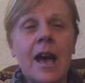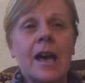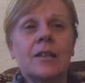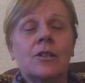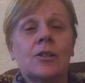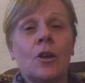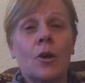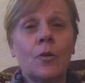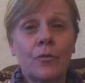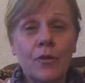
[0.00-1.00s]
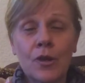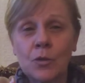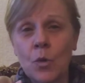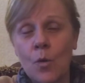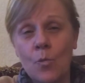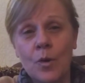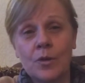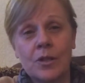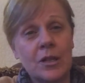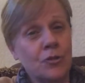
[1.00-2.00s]
and so the first one
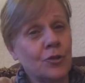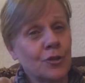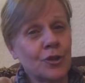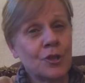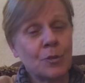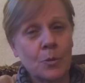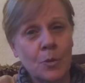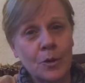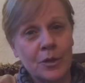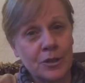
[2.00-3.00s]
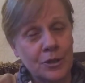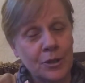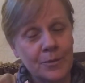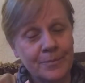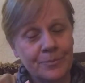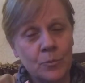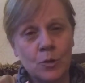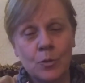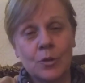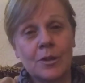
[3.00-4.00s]
was an introduction to what we were going to do,
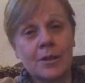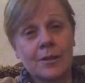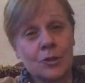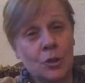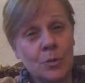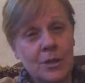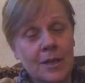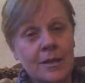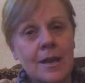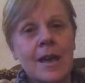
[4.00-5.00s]
which was Tuesday,